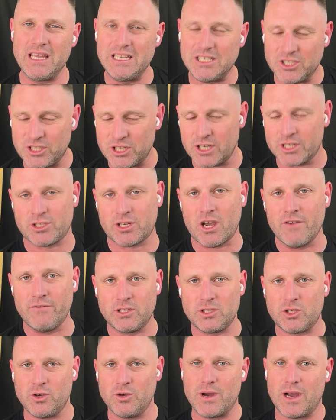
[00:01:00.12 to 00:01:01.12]
He's just over
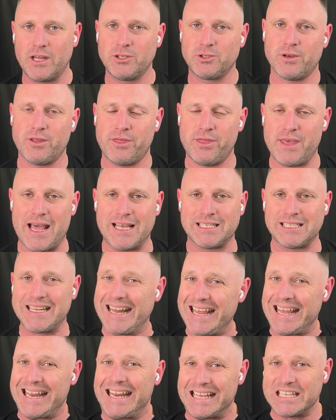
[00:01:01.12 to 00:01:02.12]
200,000.
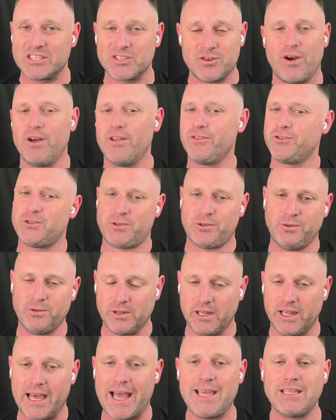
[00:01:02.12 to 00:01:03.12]
It is not too
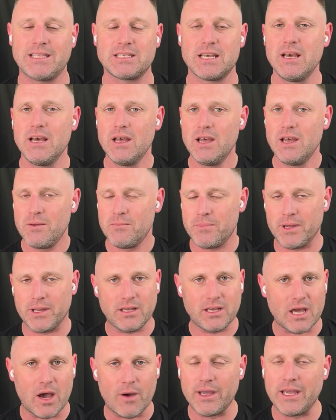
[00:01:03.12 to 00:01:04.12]
late,
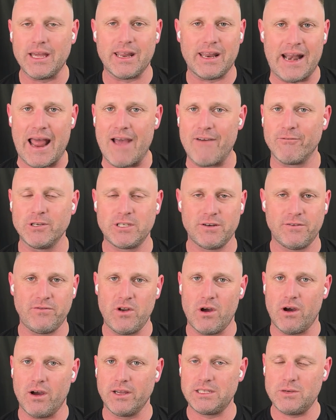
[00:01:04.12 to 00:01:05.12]
but going at an average of
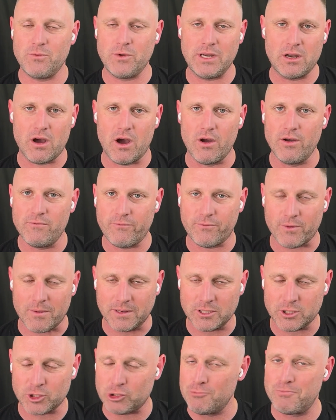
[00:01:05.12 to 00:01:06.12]
90, we know from
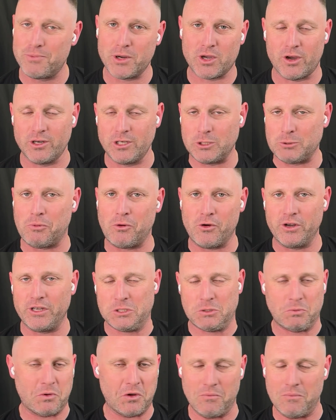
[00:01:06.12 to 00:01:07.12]
a SuperCoach
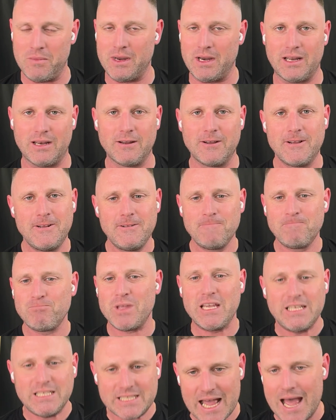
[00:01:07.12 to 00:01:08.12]
points per minute,
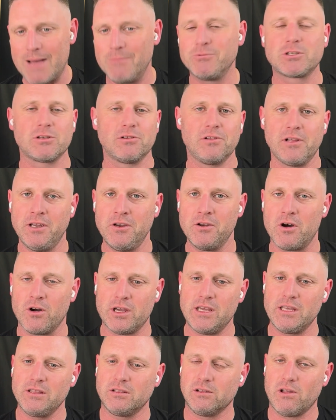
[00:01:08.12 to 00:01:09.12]
he's absolutely
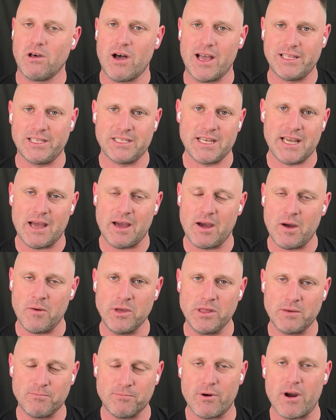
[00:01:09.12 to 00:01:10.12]
knocking the lights out. And
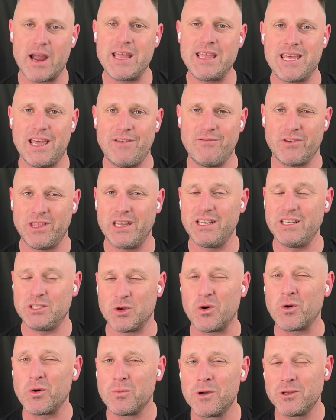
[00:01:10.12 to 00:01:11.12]
with a break even that is
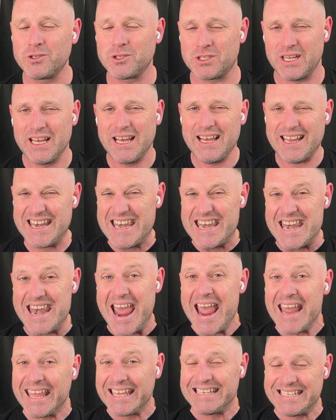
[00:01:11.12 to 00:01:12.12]
almost
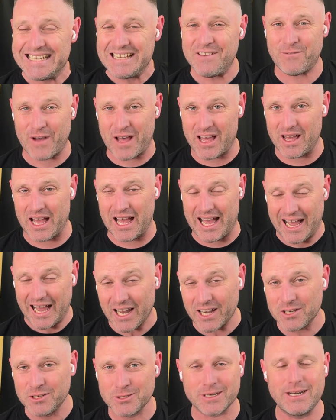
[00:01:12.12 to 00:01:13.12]
negative
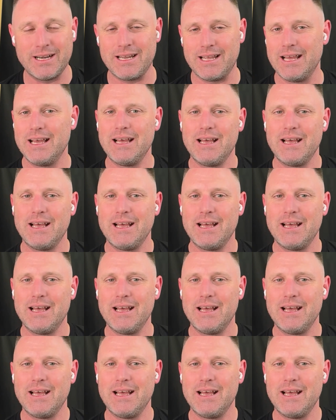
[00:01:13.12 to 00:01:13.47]
100,